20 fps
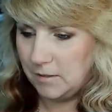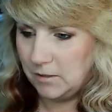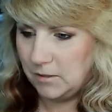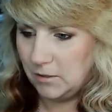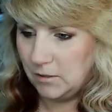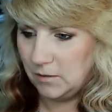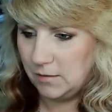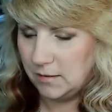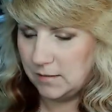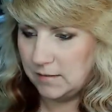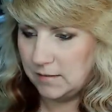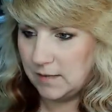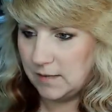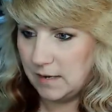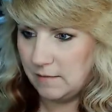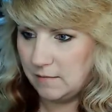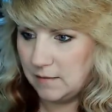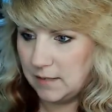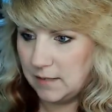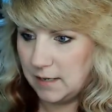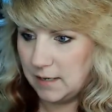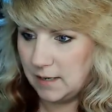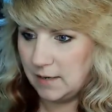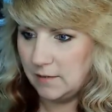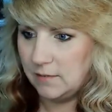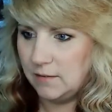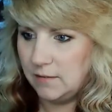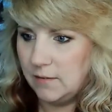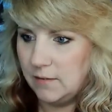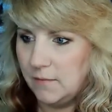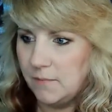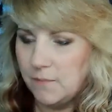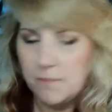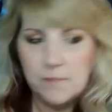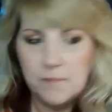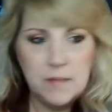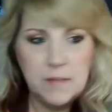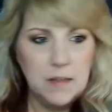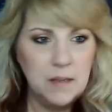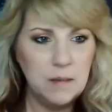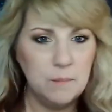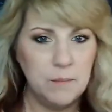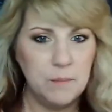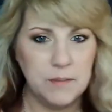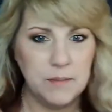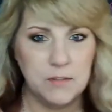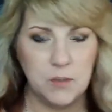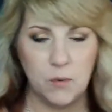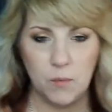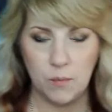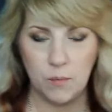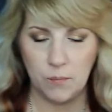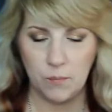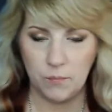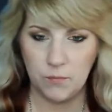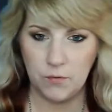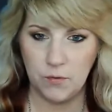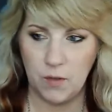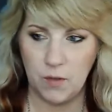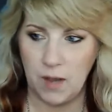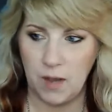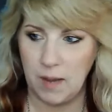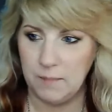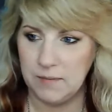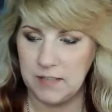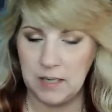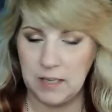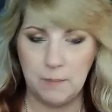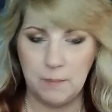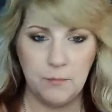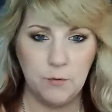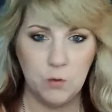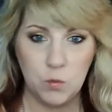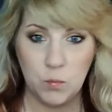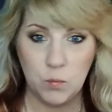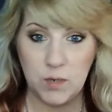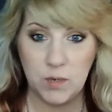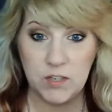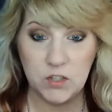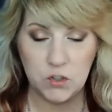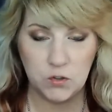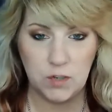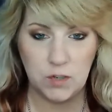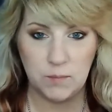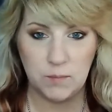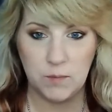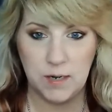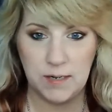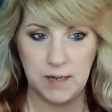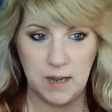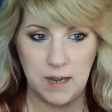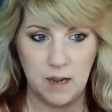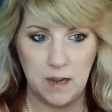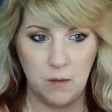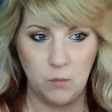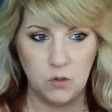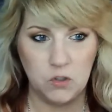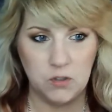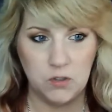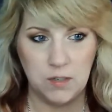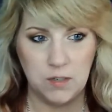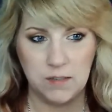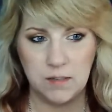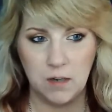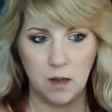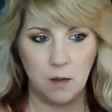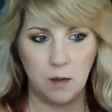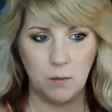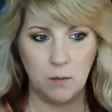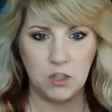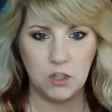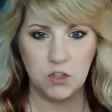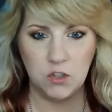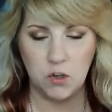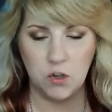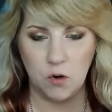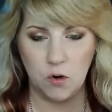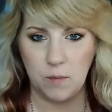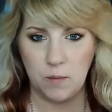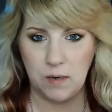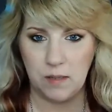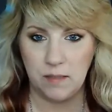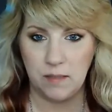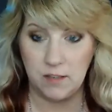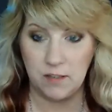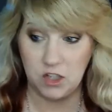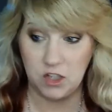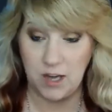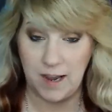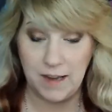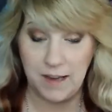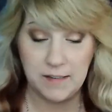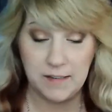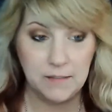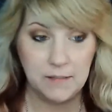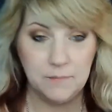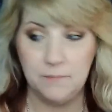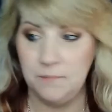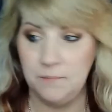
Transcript: turn the sound down. But so I'm set up through Restream right now, which doesn't always show me the chat.